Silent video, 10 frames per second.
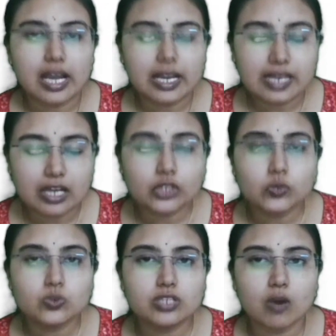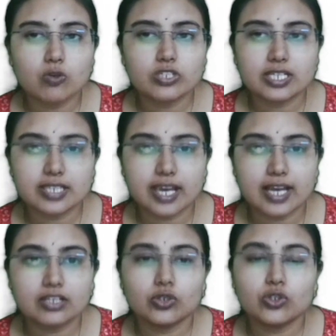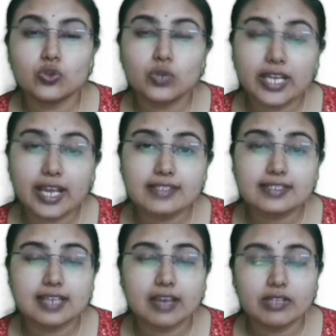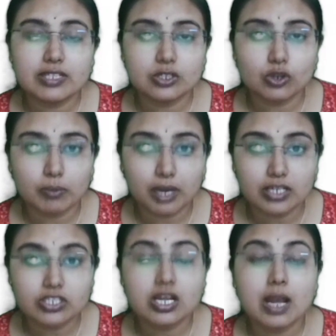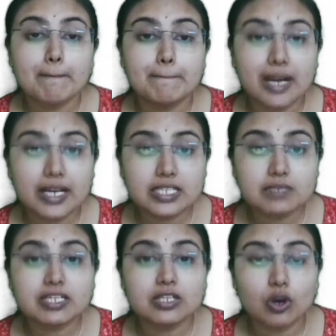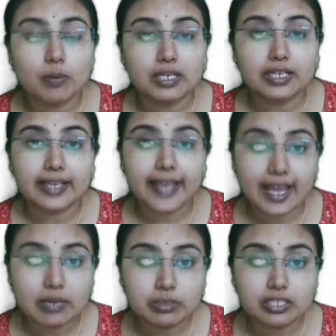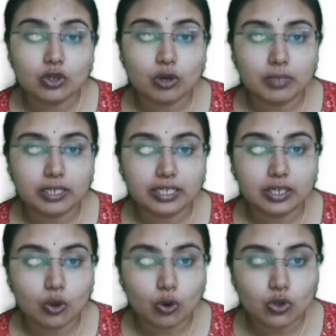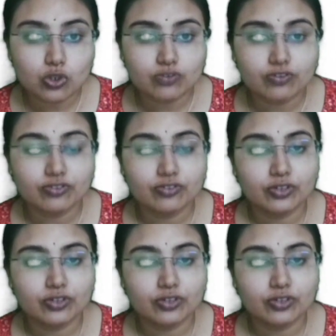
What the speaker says: an acute gouty attack, your uric acid levels in your blood might be normal, can be normal in lot of